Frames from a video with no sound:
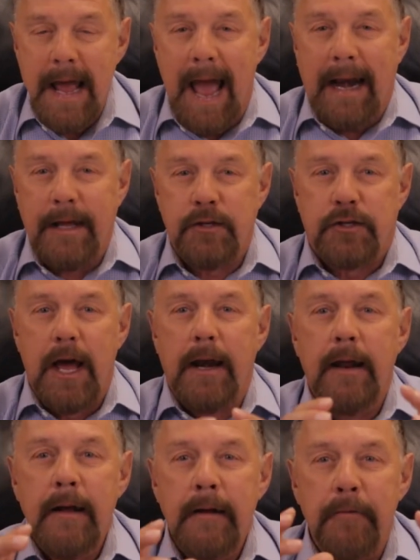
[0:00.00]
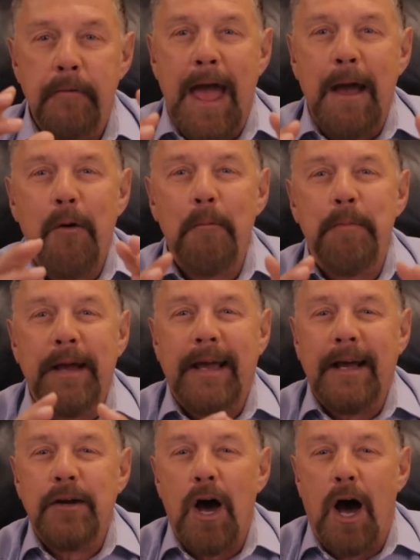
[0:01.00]
And he said, they will
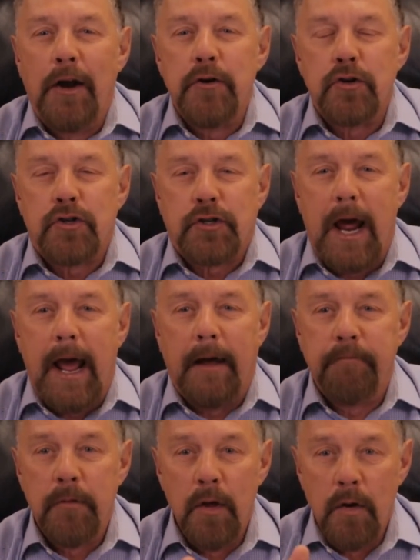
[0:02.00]
begin to understand